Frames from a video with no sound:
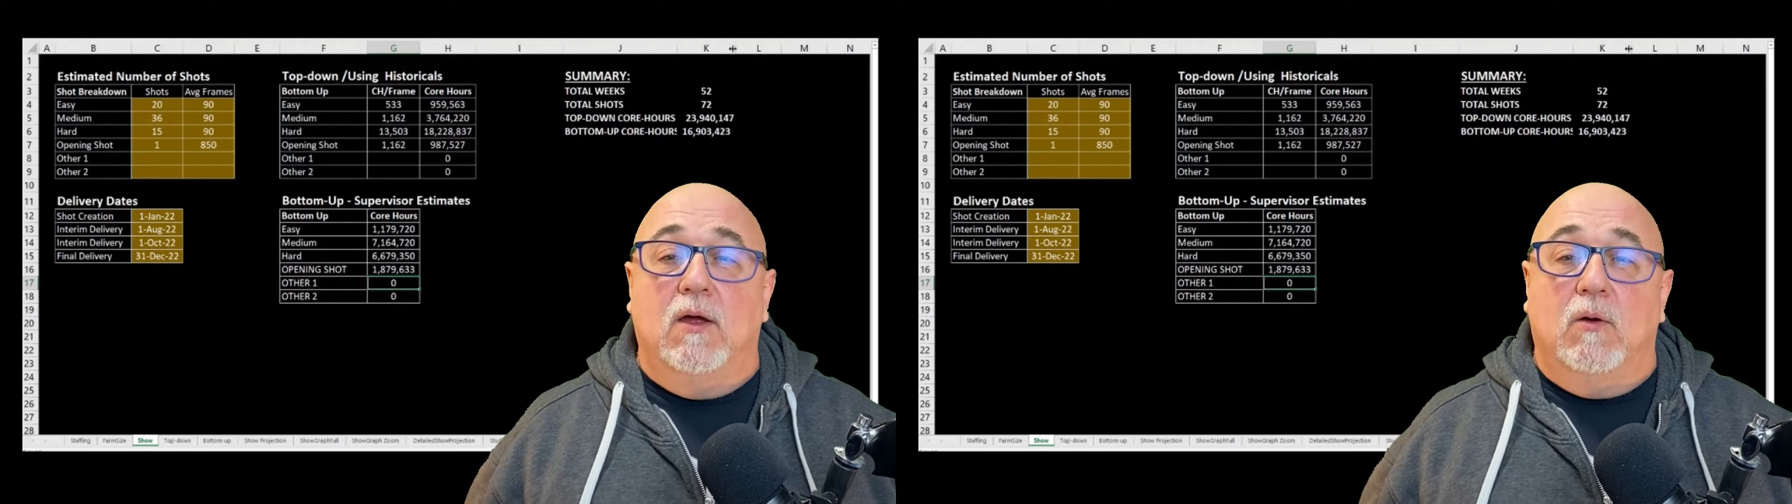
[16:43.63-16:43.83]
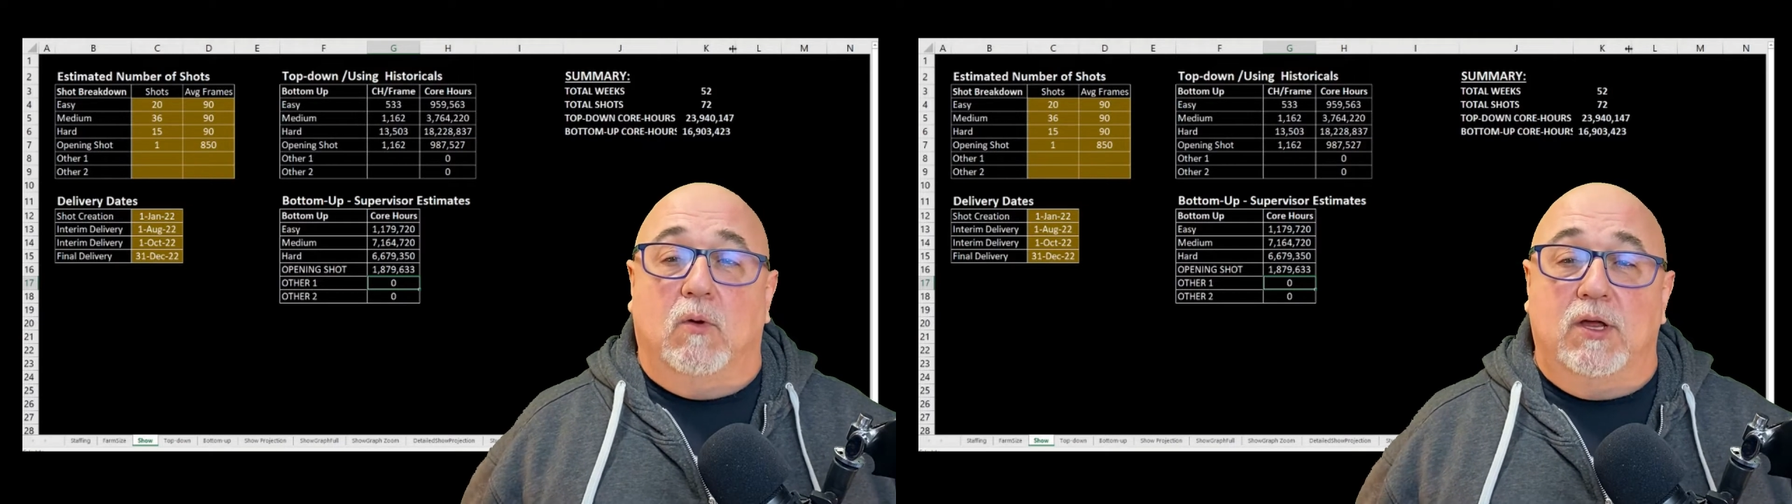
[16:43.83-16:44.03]

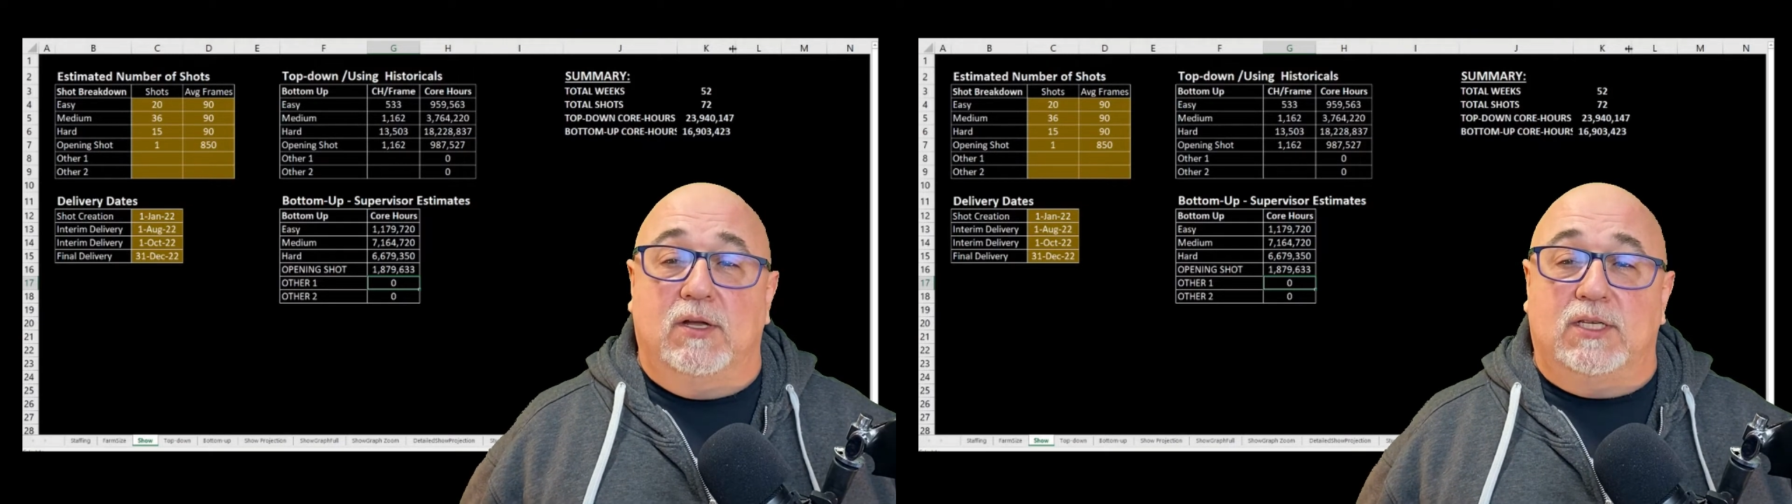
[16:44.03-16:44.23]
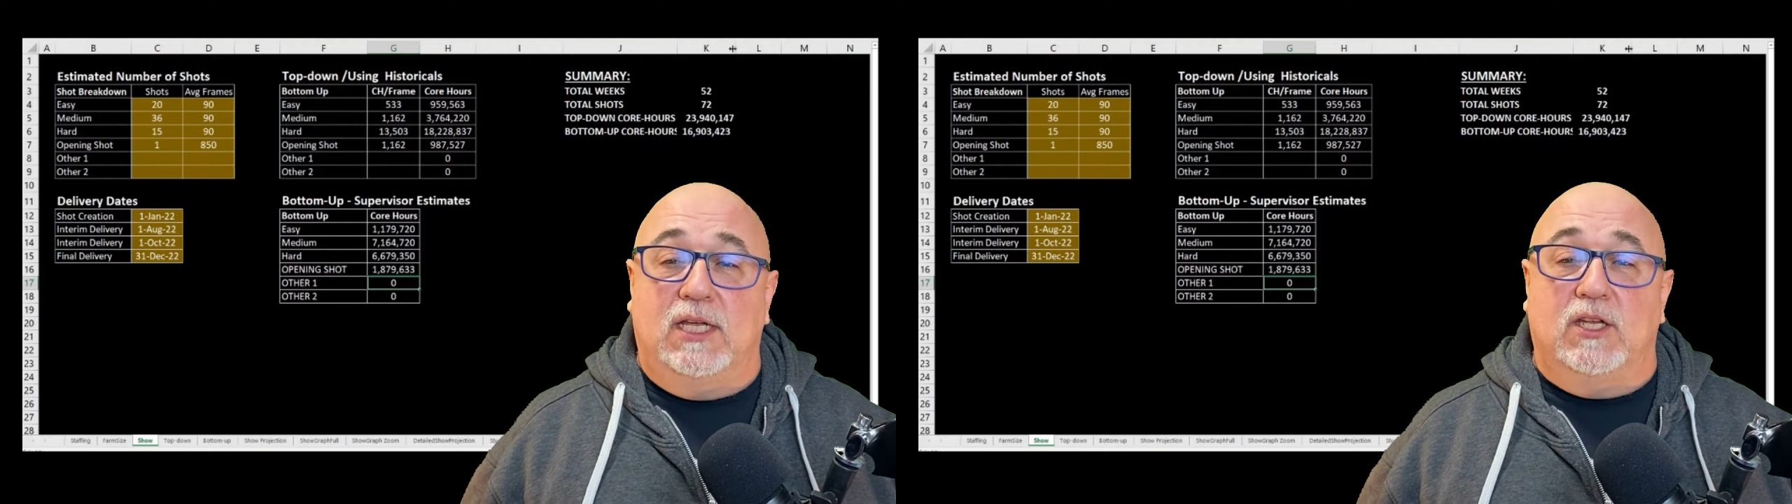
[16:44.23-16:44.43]
where you
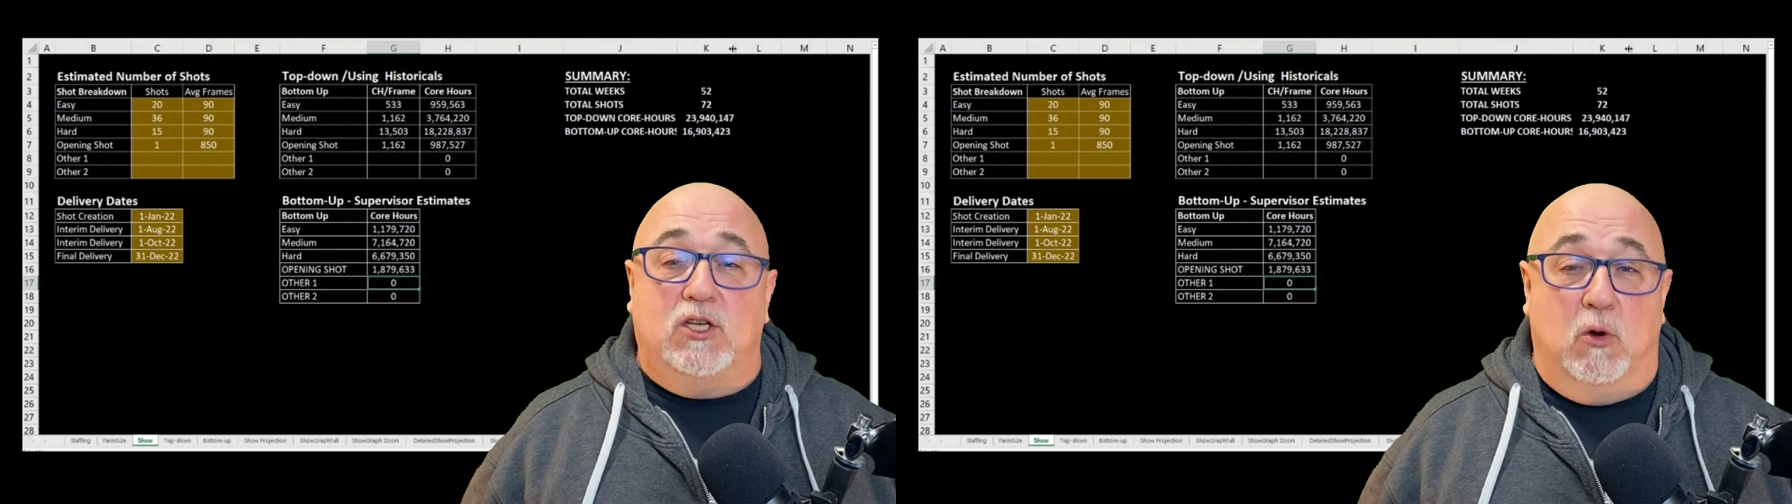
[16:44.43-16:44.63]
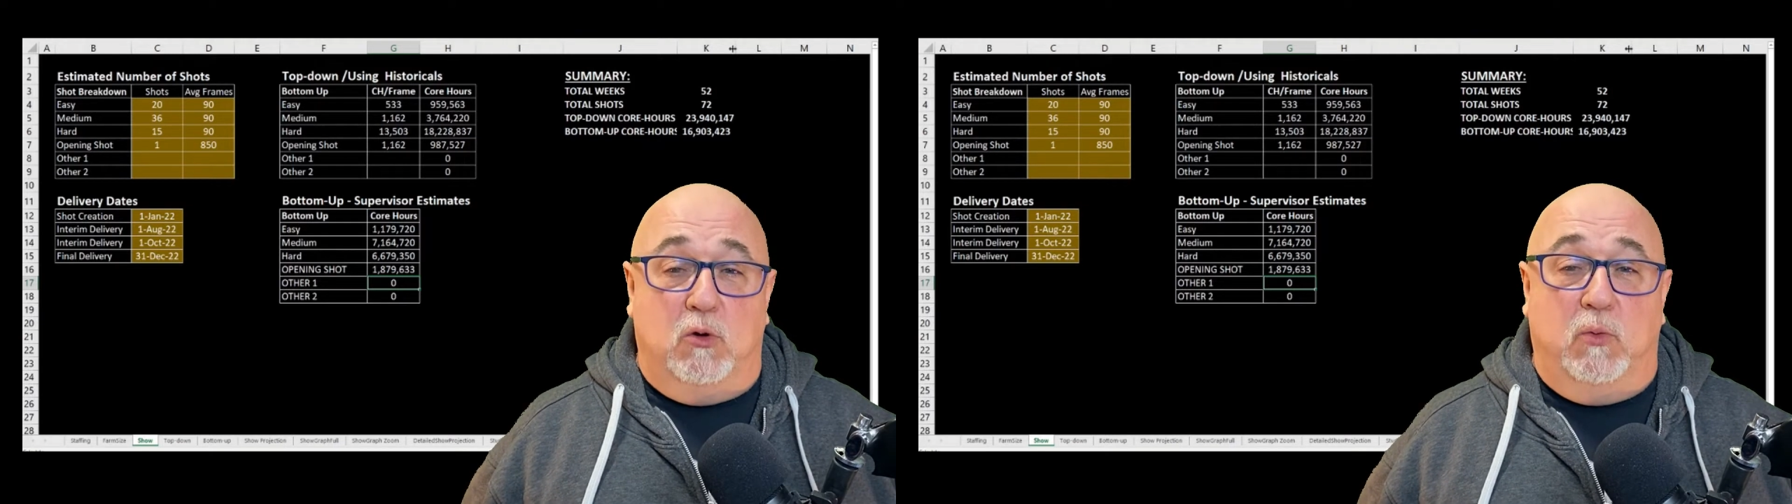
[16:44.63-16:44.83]
can see the
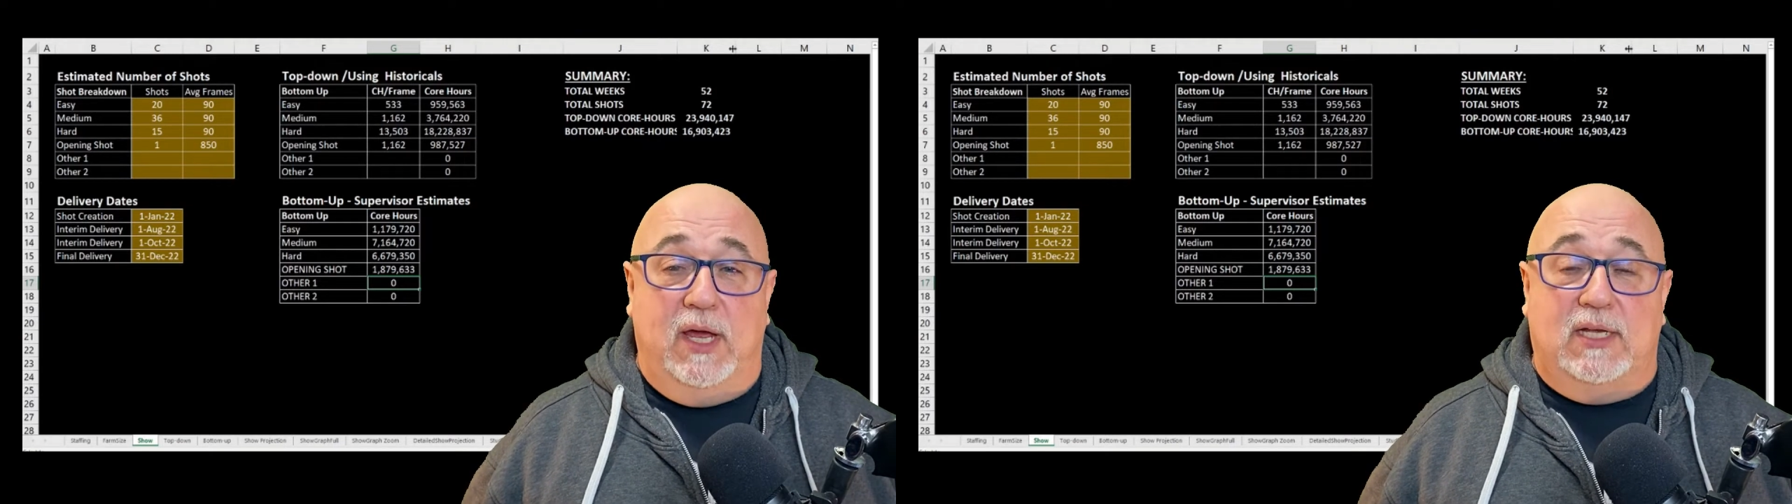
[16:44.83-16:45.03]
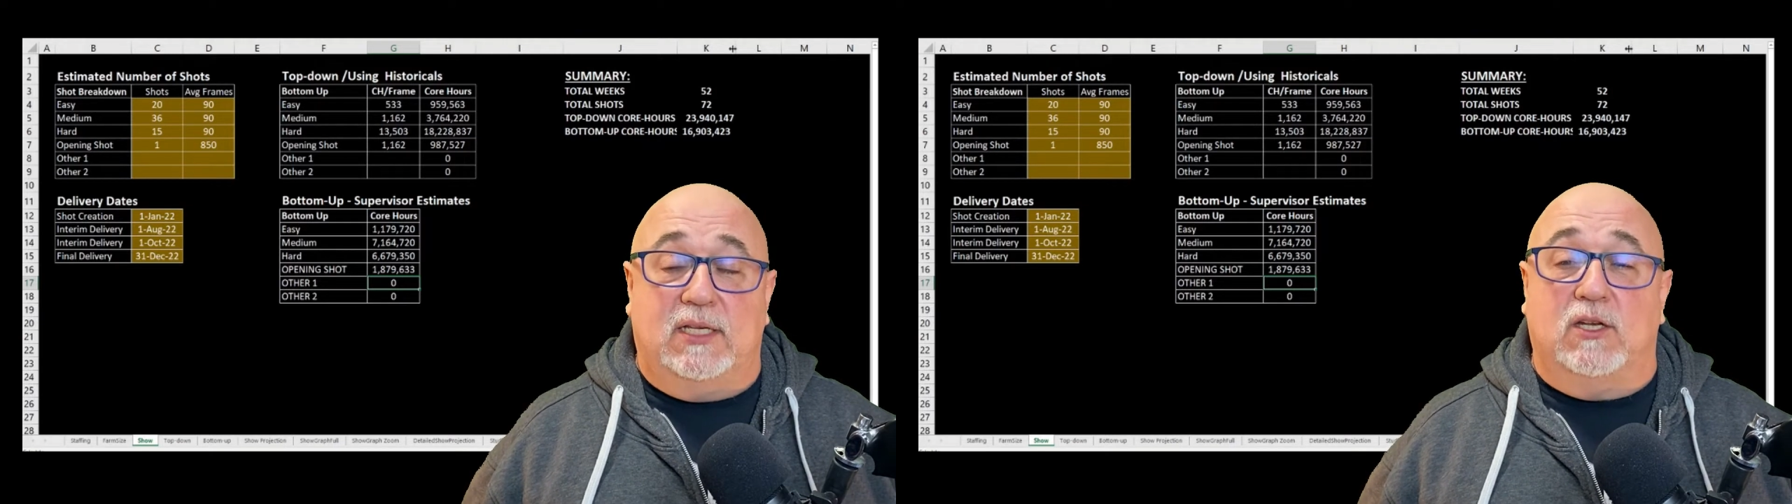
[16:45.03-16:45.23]
total
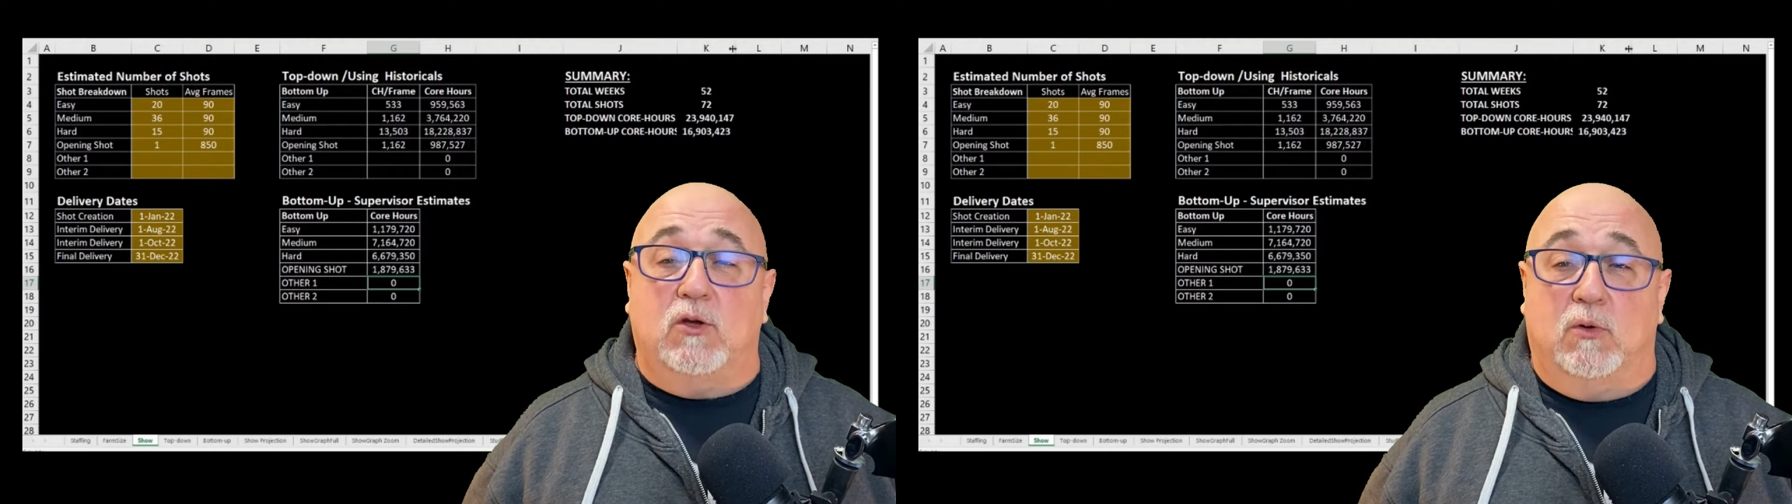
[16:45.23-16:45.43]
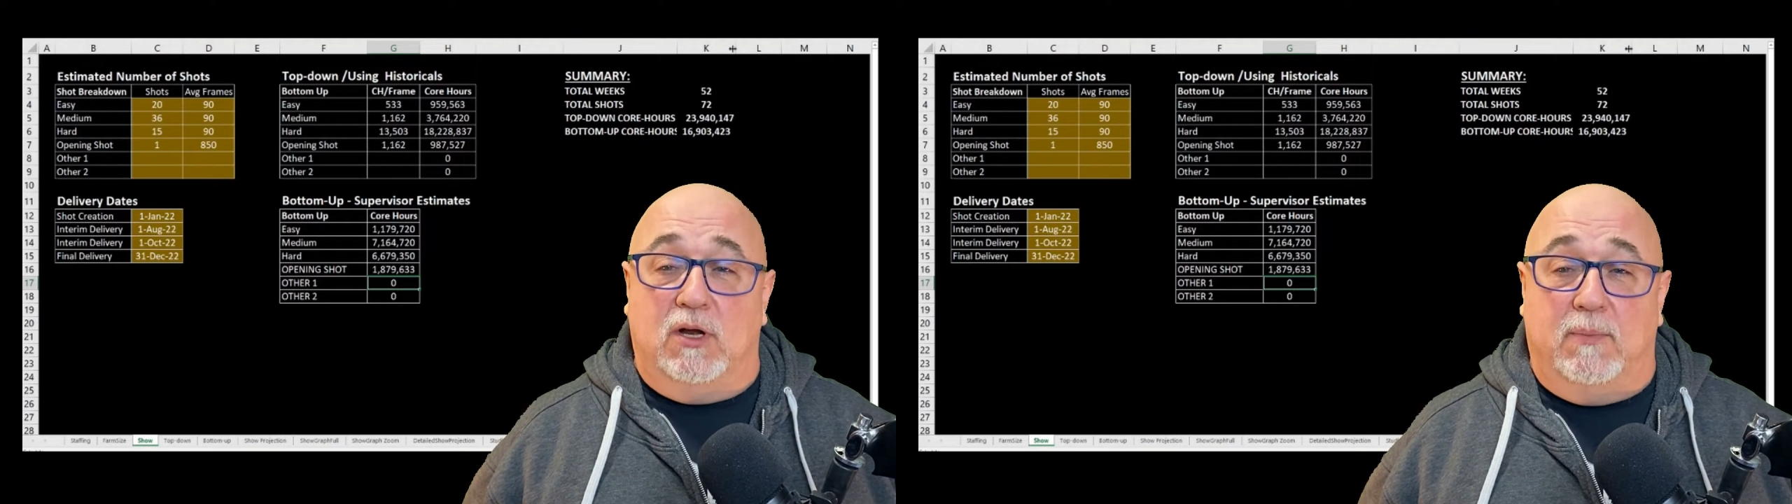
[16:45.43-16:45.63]
weeks and the
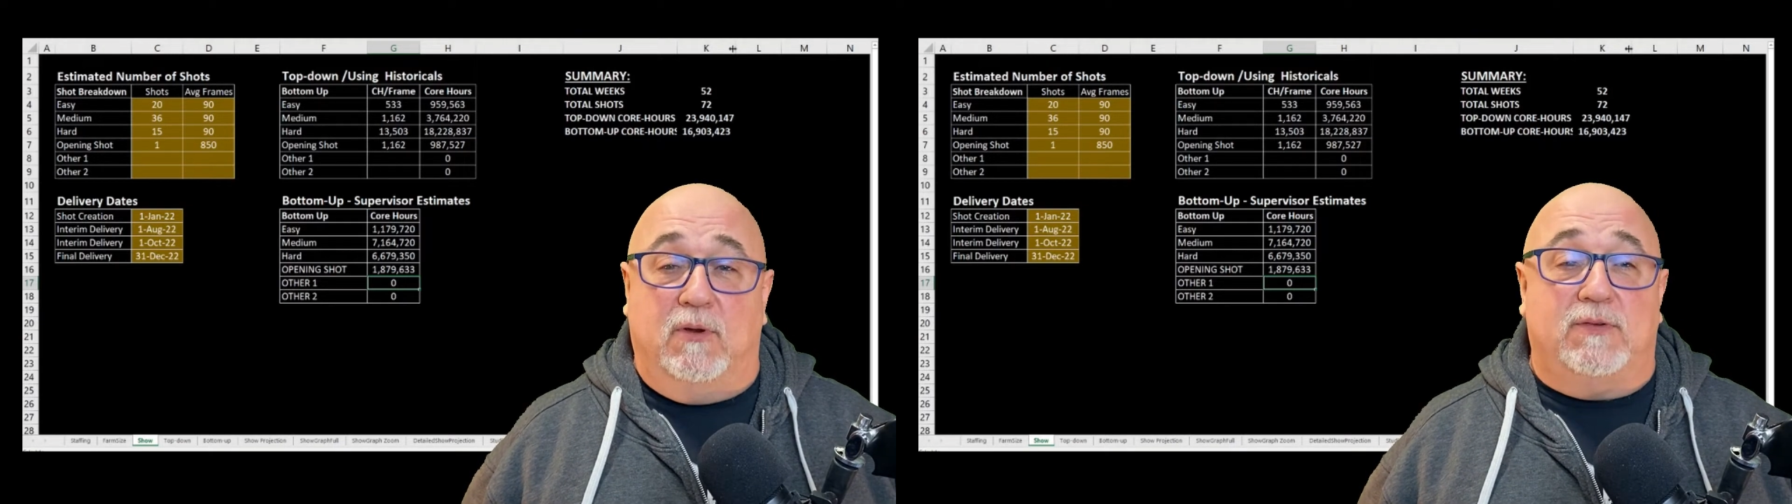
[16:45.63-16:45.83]
total number